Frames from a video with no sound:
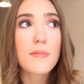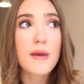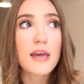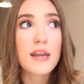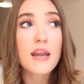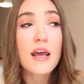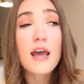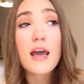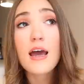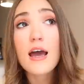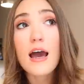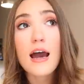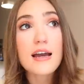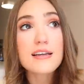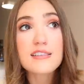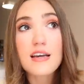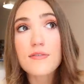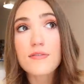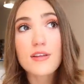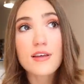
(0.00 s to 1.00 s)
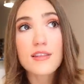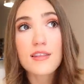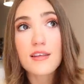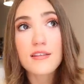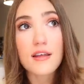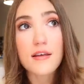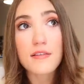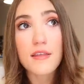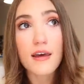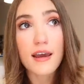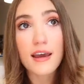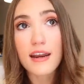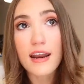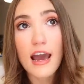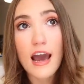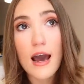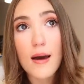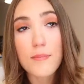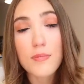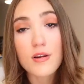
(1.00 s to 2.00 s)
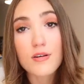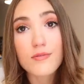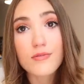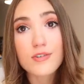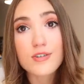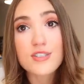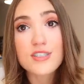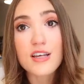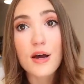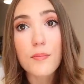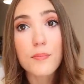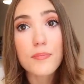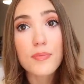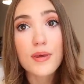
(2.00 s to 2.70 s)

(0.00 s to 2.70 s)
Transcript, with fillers: And I definitely think that that can happen for some